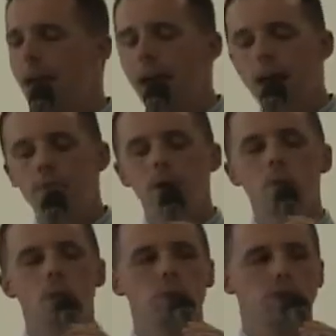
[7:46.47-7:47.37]

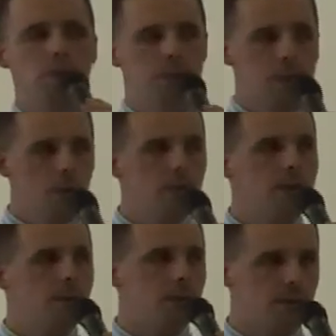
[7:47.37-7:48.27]
Everyone was
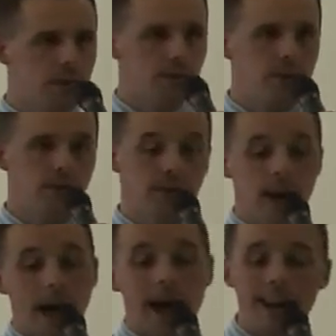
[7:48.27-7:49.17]
abusing the positions
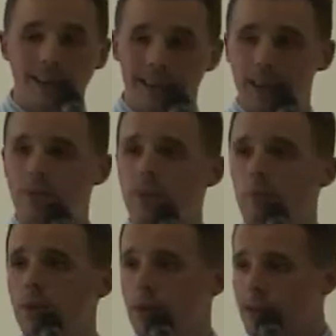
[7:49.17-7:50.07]
God had given
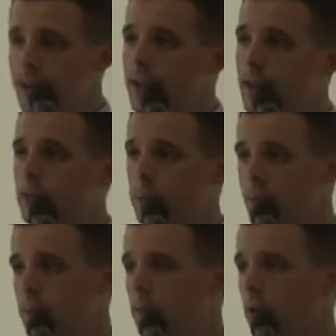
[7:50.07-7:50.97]
them to lead his
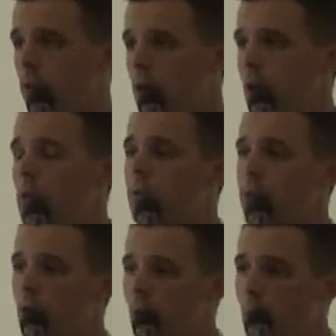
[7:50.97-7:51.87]
people for
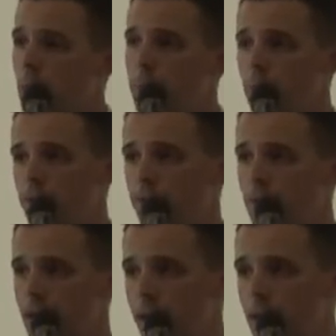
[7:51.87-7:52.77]
their own
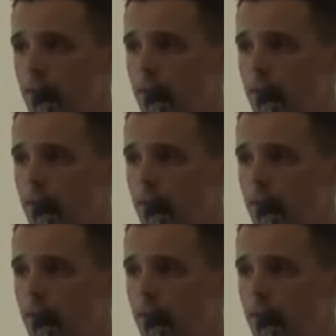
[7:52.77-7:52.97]
personal gain.